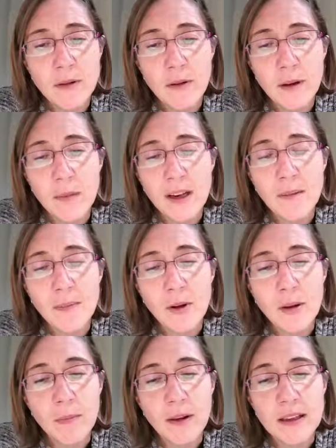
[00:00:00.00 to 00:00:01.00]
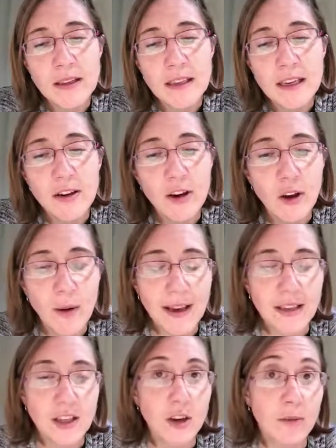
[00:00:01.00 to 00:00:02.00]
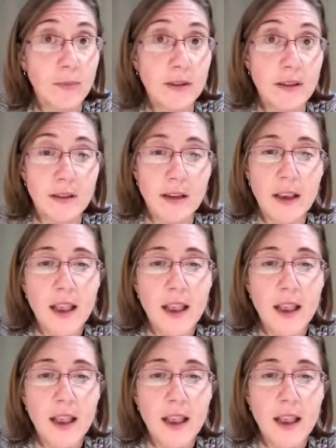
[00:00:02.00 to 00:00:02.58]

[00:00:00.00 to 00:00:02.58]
so I'm going to put plus 0 x cubes.